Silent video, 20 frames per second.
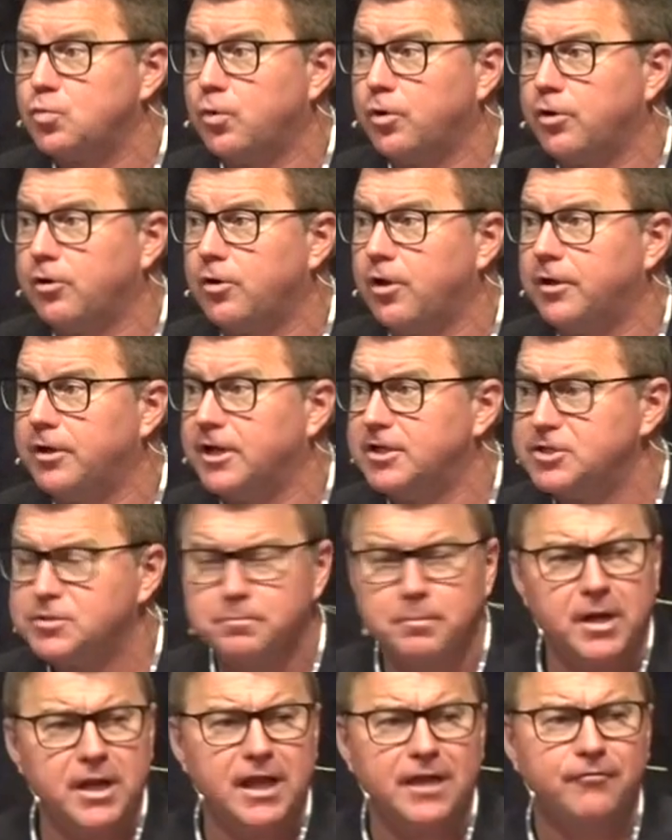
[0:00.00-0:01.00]
word on us,
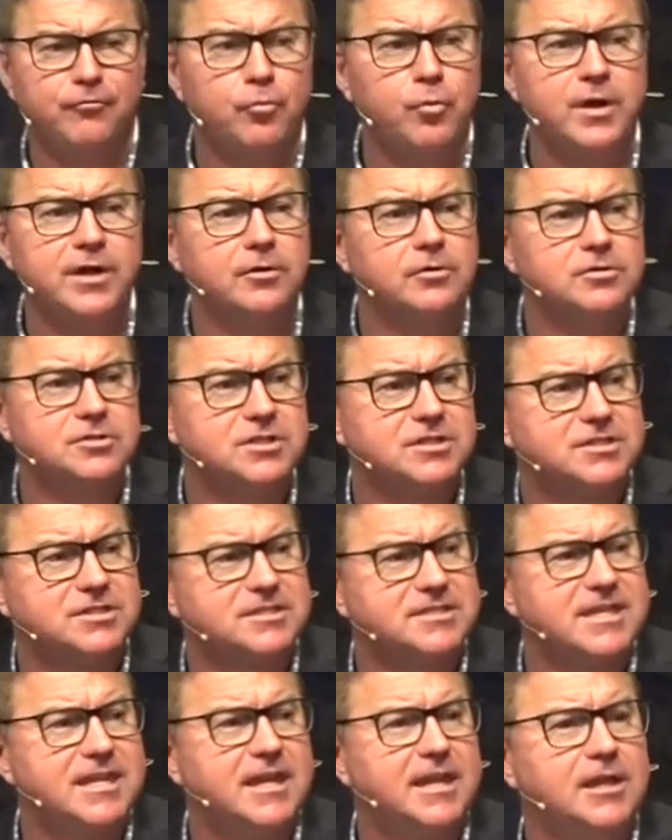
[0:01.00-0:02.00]
but if we are
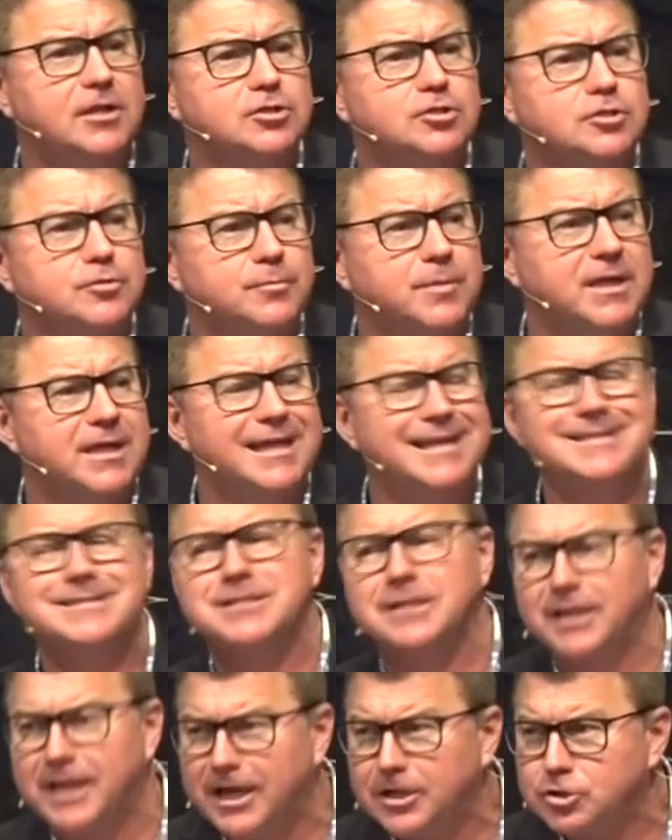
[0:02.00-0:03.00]
just seeking to be
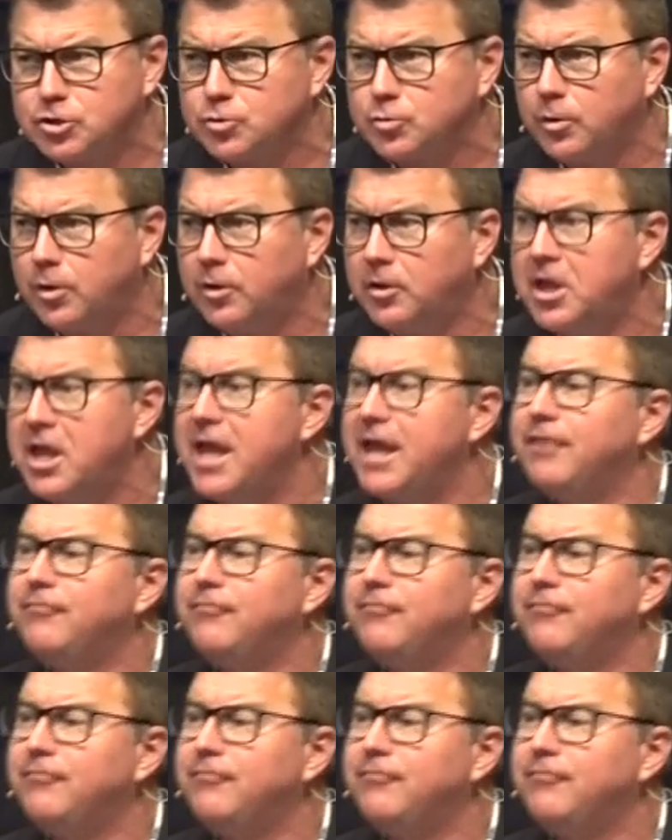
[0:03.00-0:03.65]
intellectual